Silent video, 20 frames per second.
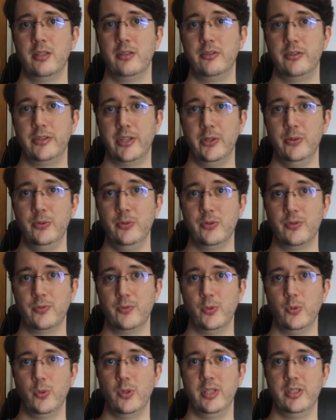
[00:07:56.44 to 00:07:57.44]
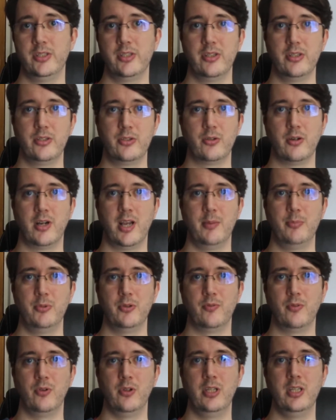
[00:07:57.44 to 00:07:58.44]
Don't fall into the trap
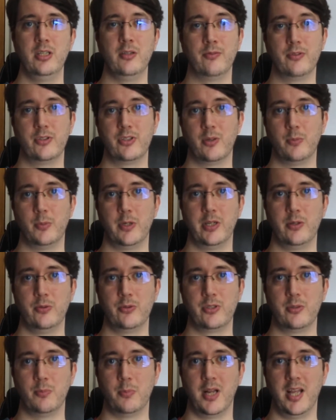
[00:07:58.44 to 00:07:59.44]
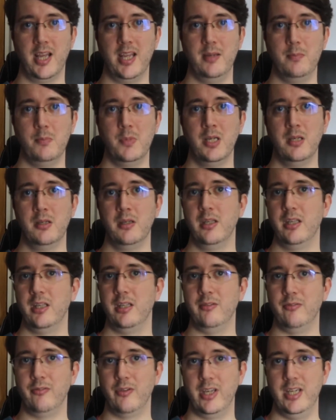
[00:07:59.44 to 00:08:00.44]
of looking for someone else to blame,
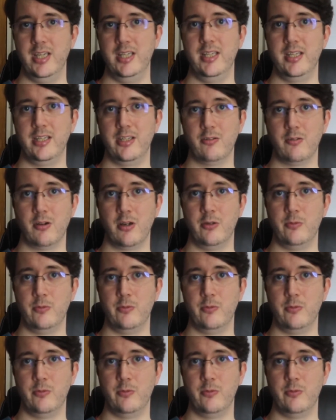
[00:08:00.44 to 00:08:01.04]
evading your own